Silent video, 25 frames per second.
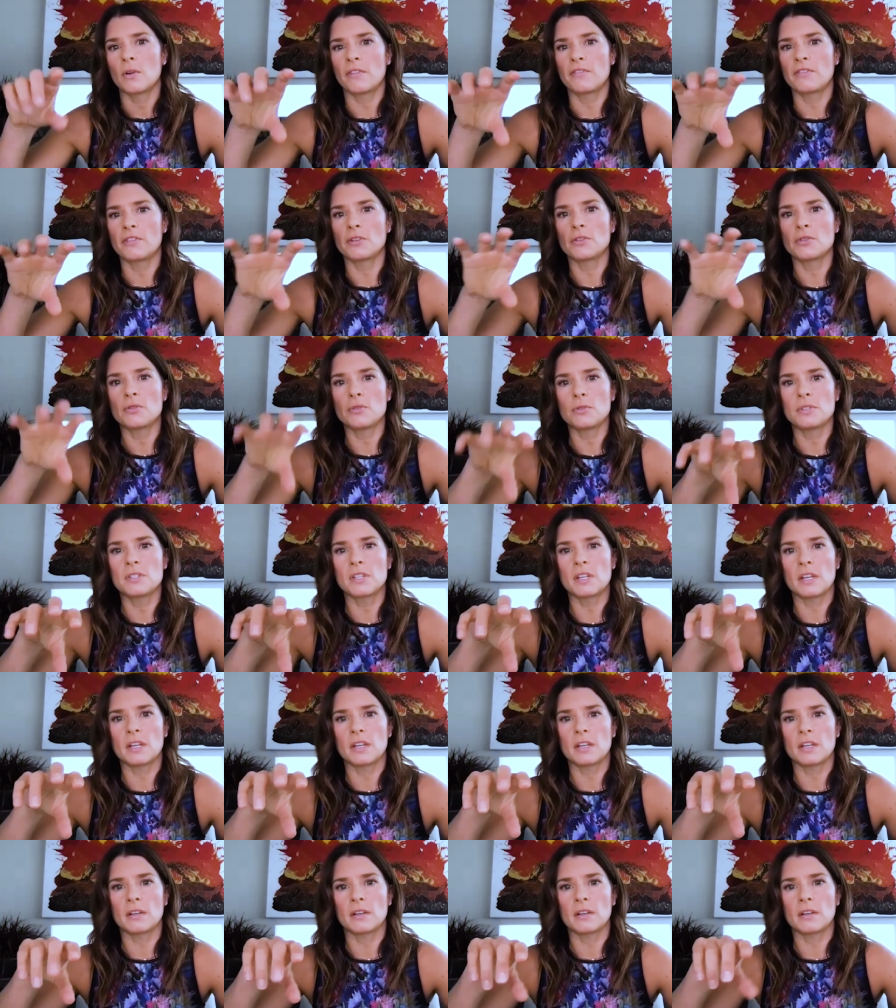if you're
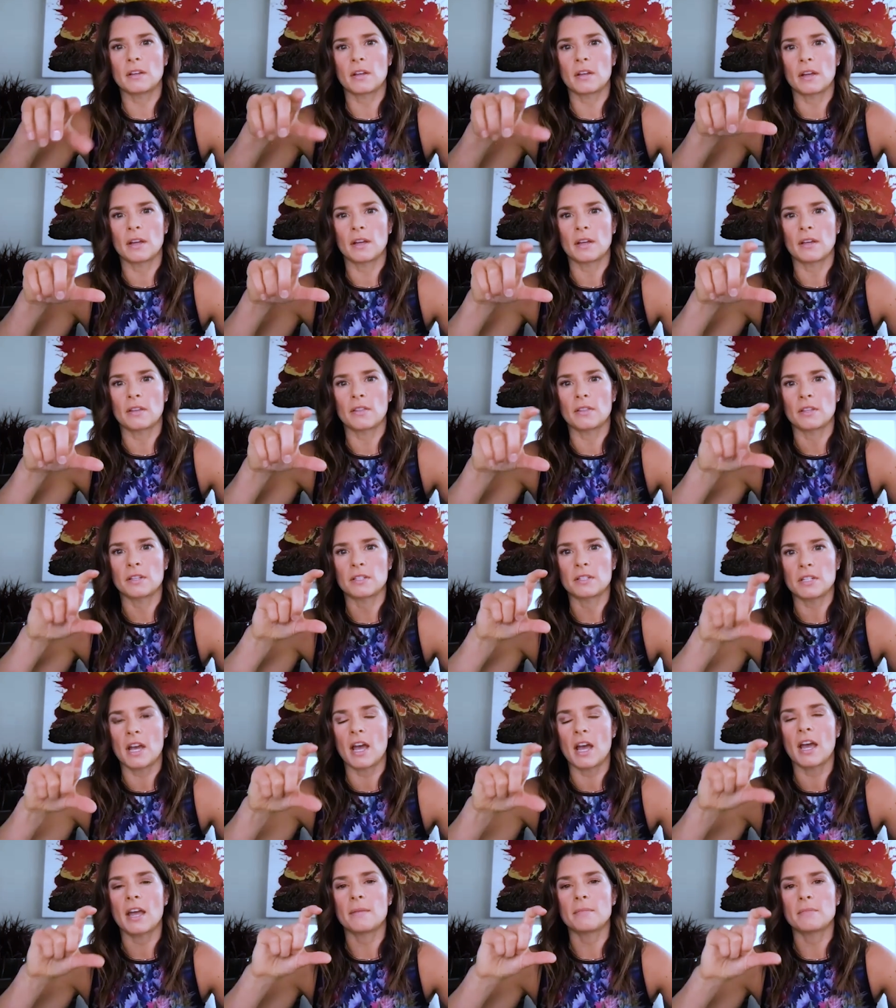using uh, the
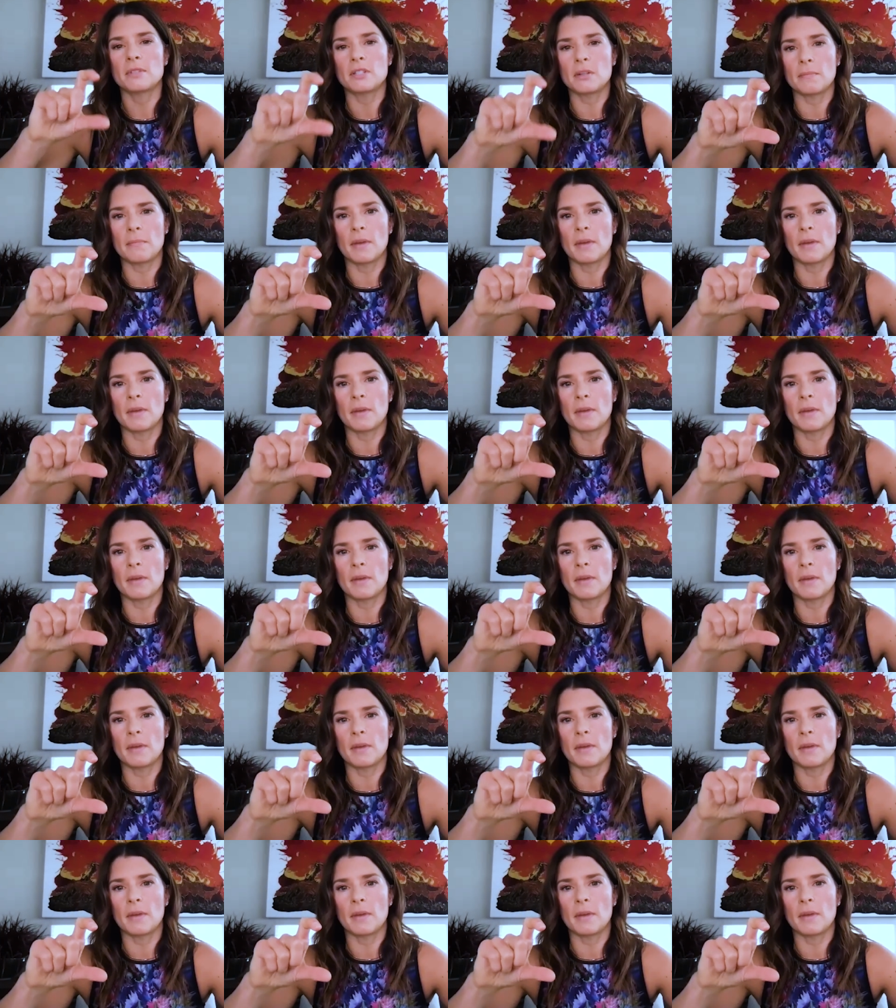time